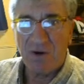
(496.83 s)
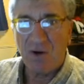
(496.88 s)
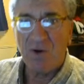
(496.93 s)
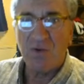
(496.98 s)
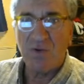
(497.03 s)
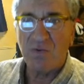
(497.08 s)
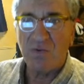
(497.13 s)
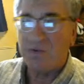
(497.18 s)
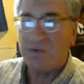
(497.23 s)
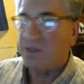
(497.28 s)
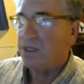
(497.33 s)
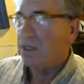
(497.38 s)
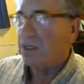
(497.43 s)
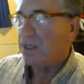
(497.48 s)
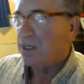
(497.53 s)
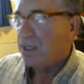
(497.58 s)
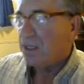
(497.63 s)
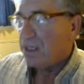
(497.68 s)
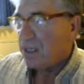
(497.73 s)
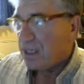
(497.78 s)
own
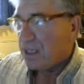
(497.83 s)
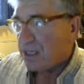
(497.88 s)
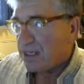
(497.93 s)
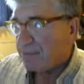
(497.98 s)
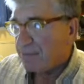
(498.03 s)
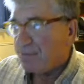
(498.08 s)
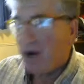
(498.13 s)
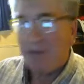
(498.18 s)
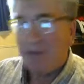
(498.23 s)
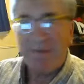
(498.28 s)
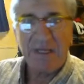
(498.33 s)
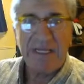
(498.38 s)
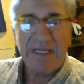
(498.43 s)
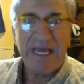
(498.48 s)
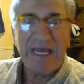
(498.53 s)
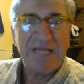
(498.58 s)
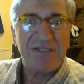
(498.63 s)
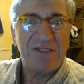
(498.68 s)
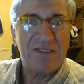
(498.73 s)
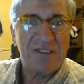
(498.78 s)

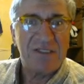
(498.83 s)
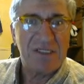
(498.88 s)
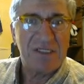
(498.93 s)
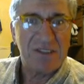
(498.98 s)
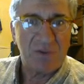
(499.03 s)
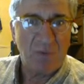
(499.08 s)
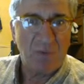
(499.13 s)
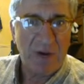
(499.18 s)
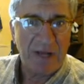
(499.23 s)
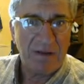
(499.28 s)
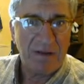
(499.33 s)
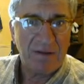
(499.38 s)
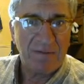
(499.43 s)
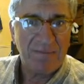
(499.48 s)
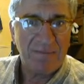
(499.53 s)
populations as well.